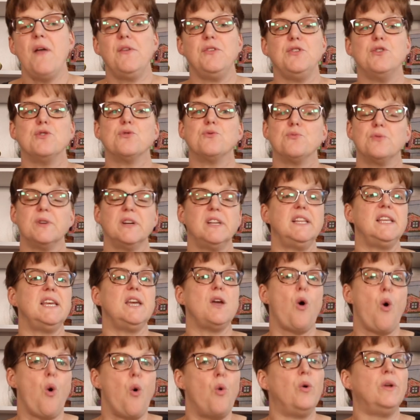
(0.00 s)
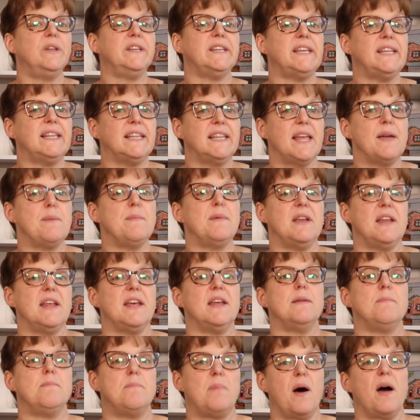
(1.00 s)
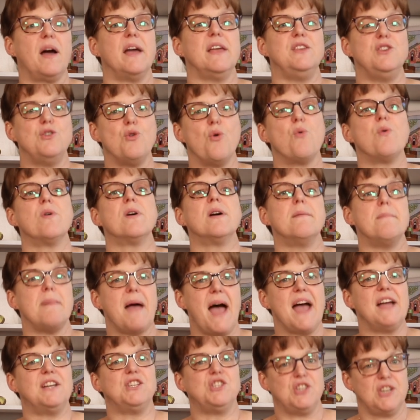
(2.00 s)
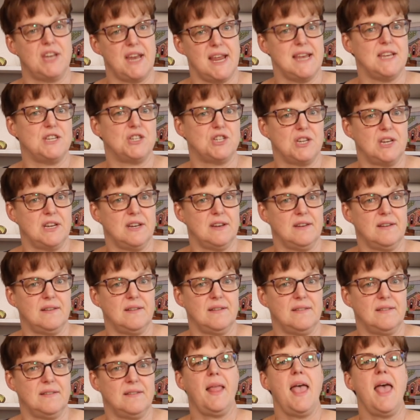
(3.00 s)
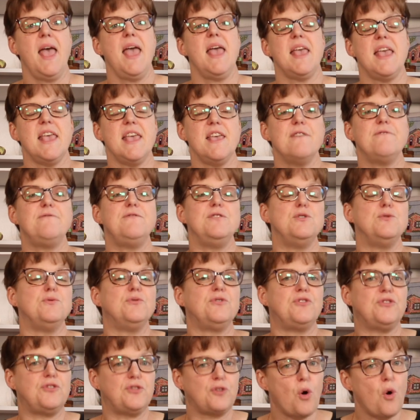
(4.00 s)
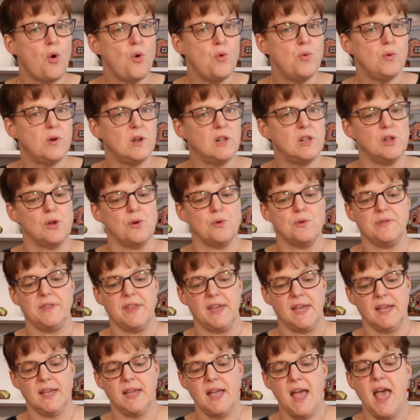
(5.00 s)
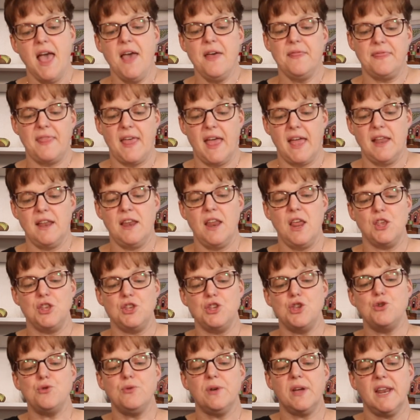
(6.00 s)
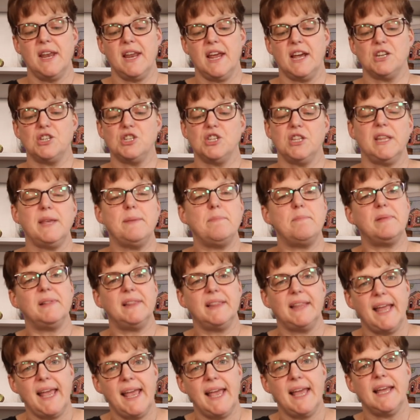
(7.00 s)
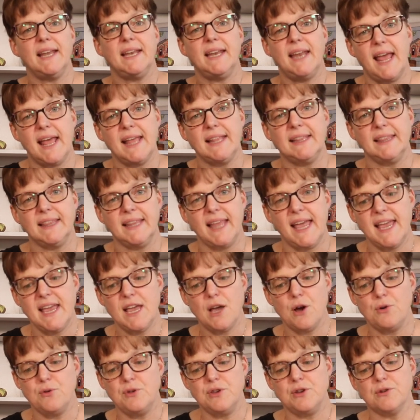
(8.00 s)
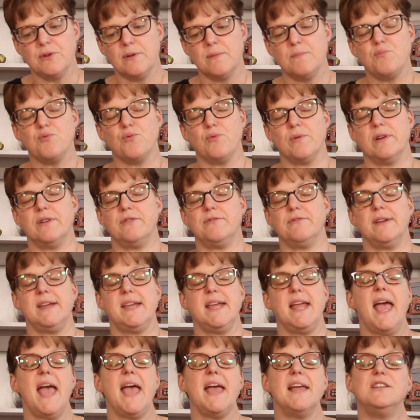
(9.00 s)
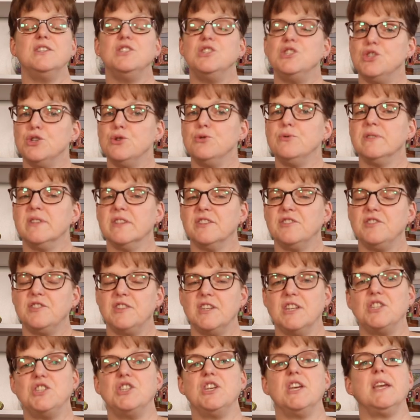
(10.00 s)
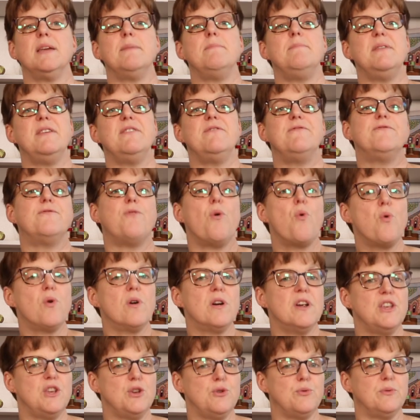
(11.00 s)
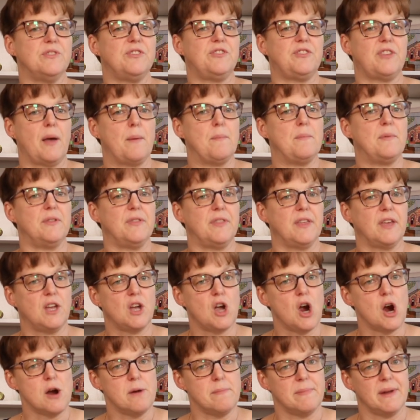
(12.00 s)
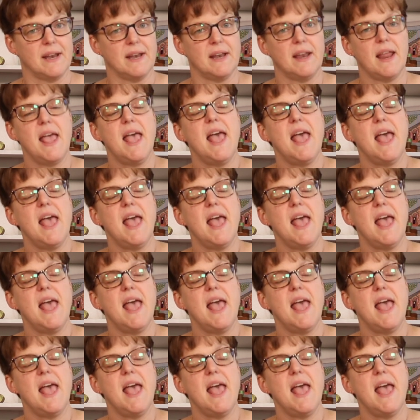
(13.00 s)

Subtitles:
You're really only limited by your imagination. If you sew clothing, then you can actually plan and lay out your embroidery and do the stitching before you assemble the garment.